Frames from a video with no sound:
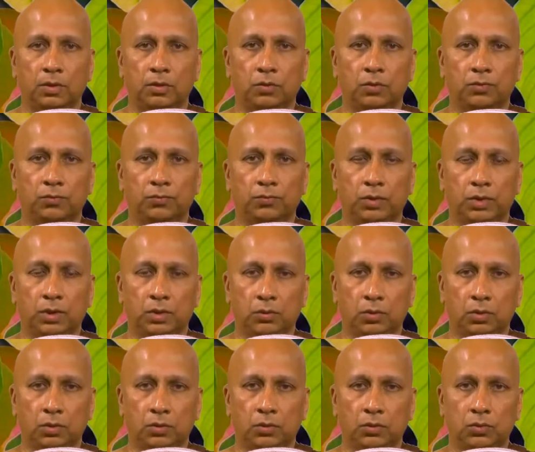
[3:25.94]
You
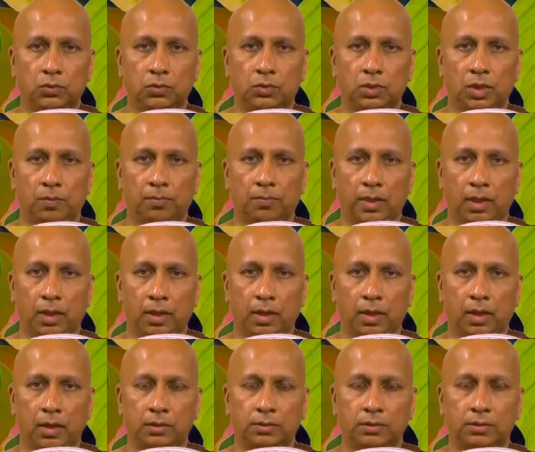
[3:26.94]
could come
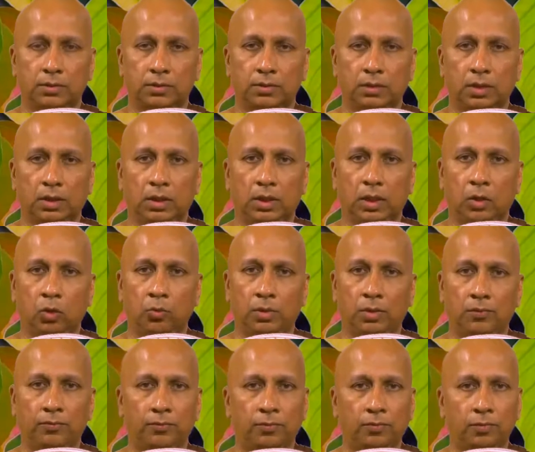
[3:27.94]
back as in
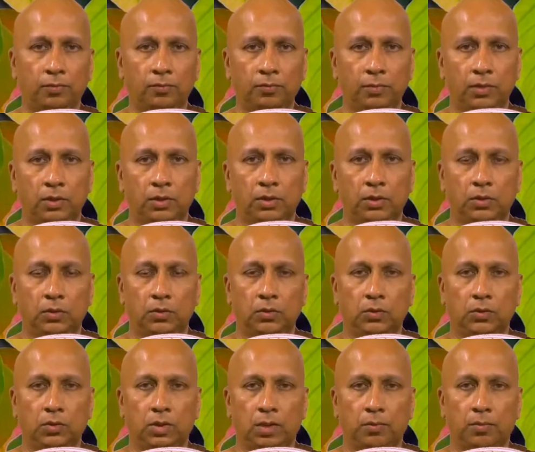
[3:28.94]
human form. You
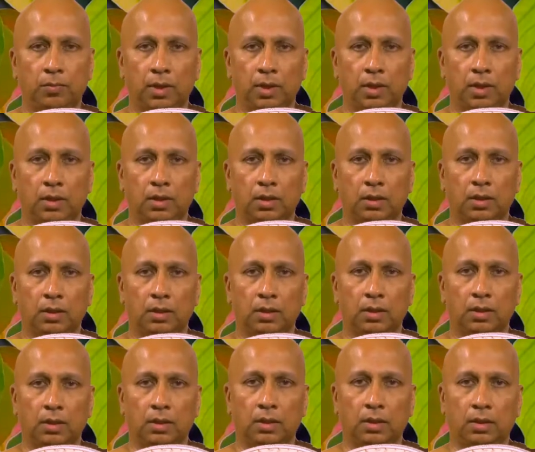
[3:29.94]
could come back
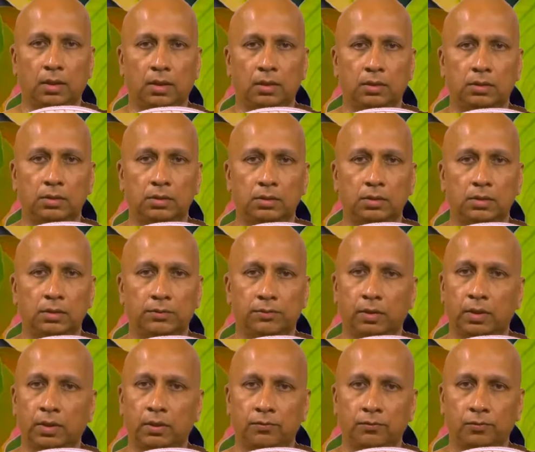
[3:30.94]
in
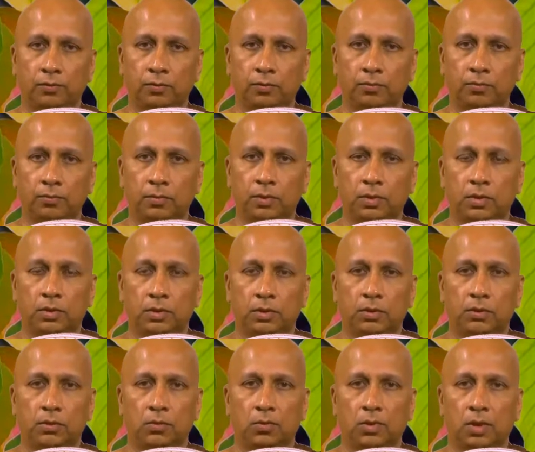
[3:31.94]
divine form.
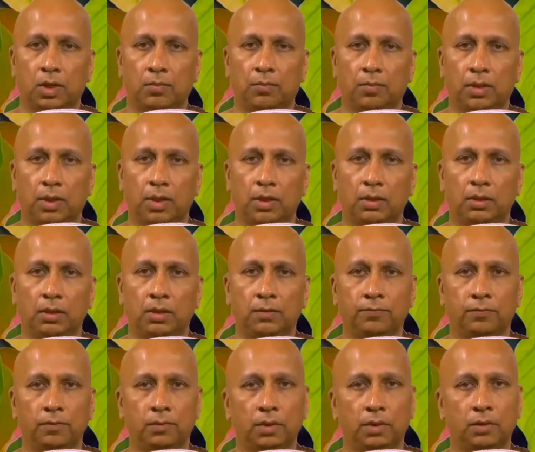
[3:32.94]
You could come back in
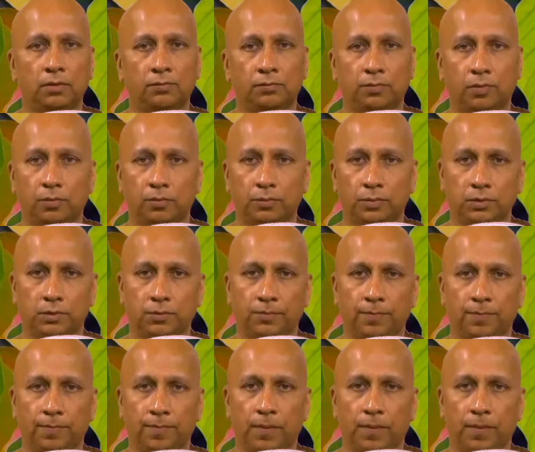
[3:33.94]
different other forms.